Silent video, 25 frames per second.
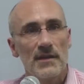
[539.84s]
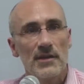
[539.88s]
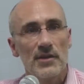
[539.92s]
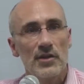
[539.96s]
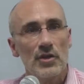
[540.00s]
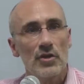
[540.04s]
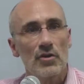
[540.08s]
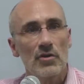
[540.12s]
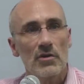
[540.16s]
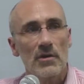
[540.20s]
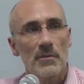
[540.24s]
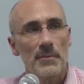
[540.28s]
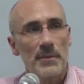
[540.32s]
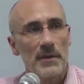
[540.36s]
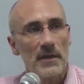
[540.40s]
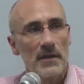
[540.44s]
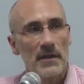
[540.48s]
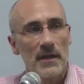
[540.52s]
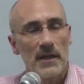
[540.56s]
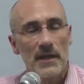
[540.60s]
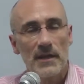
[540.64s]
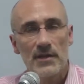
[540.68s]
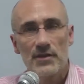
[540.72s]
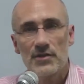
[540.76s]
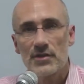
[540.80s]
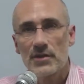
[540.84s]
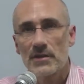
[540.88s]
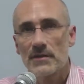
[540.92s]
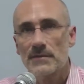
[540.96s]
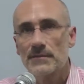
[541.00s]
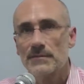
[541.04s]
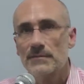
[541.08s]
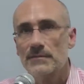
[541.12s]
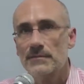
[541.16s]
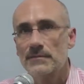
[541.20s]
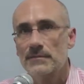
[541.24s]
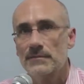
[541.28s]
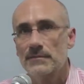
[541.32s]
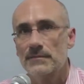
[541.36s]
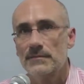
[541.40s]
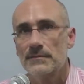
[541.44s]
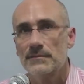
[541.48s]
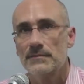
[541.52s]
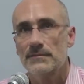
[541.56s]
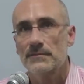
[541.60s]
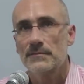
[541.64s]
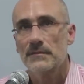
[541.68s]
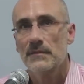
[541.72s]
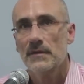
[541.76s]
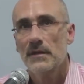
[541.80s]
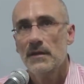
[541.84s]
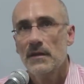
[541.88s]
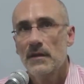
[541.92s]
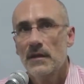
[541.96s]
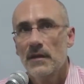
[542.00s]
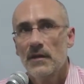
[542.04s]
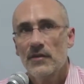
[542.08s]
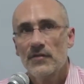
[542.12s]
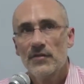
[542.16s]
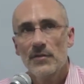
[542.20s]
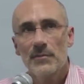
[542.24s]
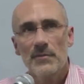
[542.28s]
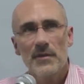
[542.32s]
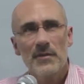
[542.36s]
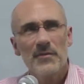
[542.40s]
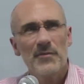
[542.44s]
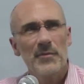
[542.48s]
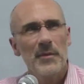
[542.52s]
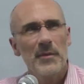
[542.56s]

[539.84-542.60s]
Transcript: in Europe and in Asia, sometimes